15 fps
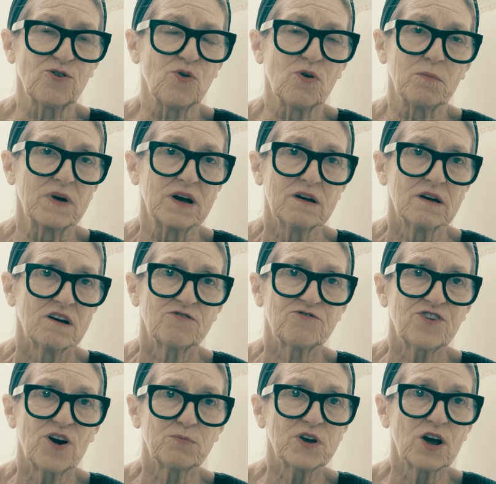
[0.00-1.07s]
form
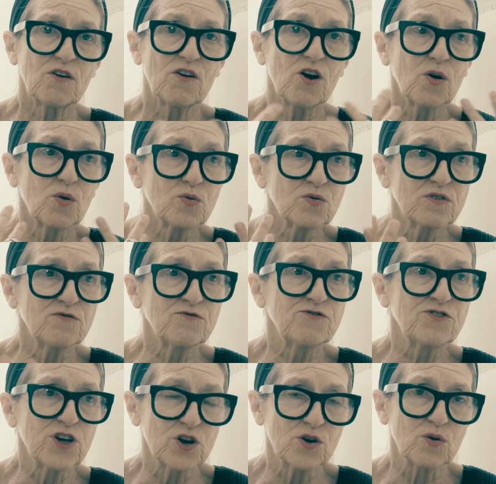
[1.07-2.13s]
from your own
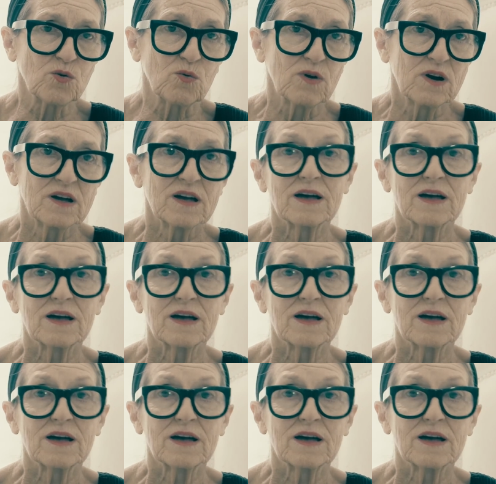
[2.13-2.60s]
view,